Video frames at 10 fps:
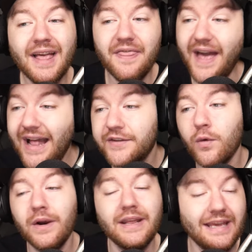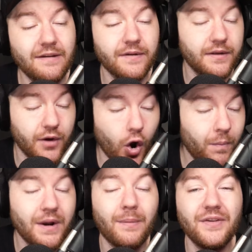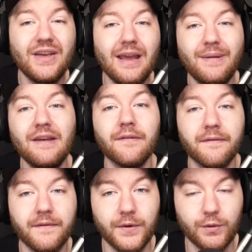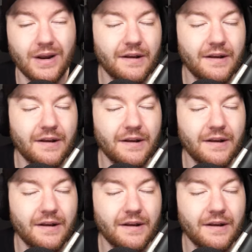That's going to even open up his game even further, right?